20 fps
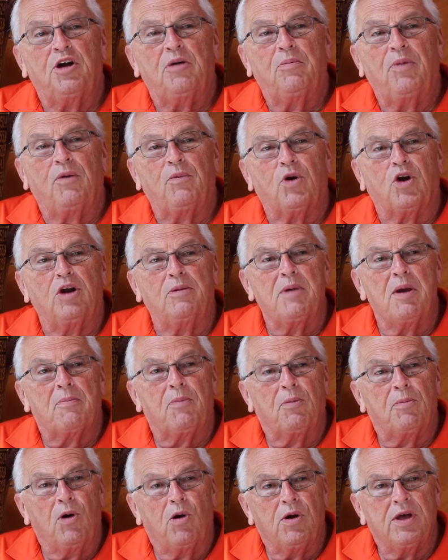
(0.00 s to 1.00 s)
But we're going to be
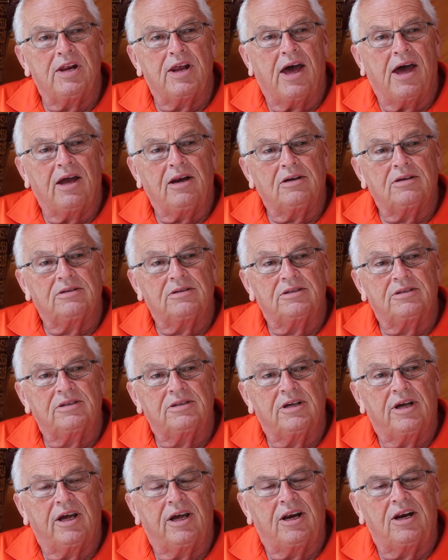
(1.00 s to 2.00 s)
promoting that,
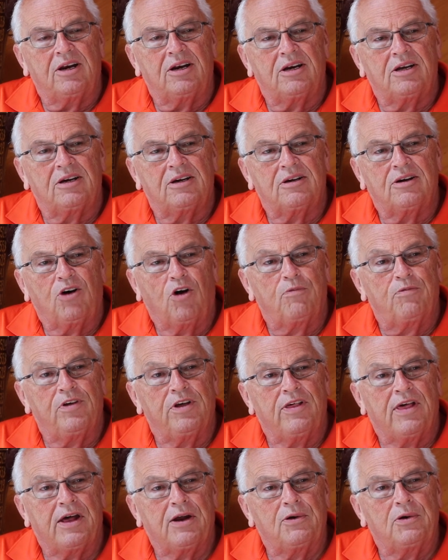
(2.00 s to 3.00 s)
and hopefully
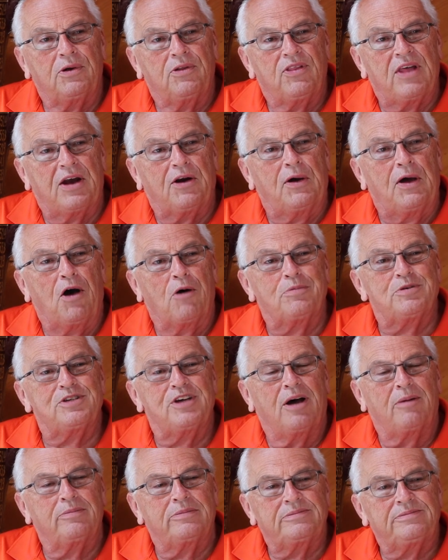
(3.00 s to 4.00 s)
that'll help
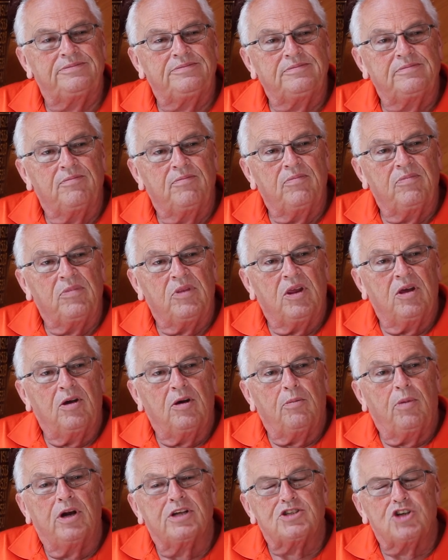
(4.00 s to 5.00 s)
some.
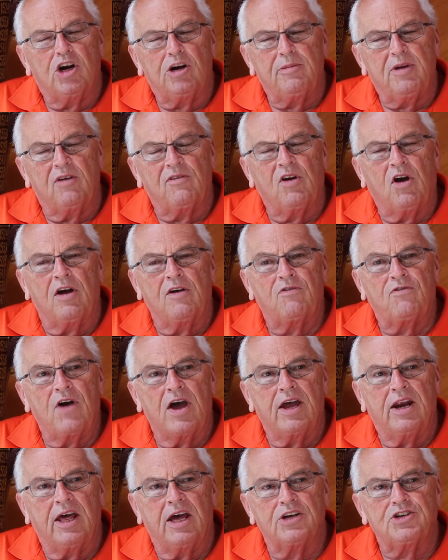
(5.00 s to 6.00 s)
But it's going to be a very
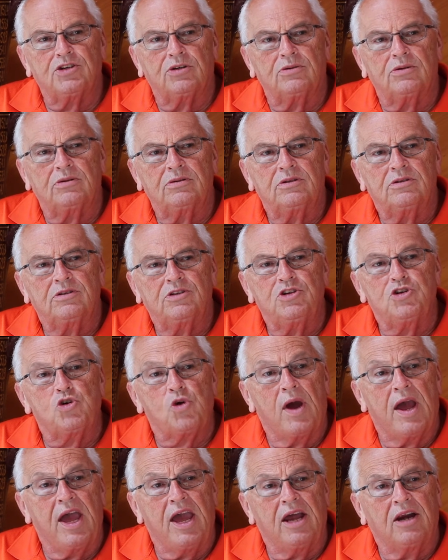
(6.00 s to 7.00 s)
financial
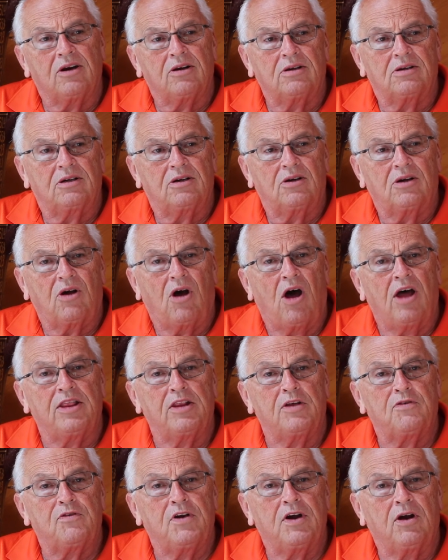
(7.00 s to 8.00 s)
drain on
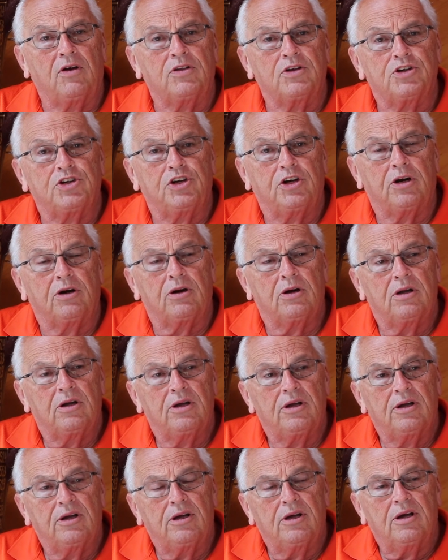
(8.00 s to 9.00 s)
the fair this year,
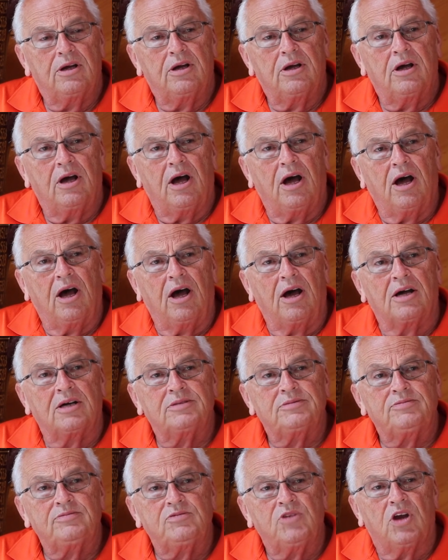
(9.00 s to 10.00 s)

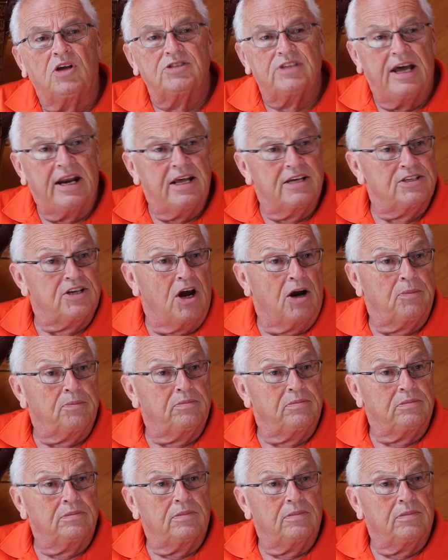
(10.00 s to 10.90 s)
because the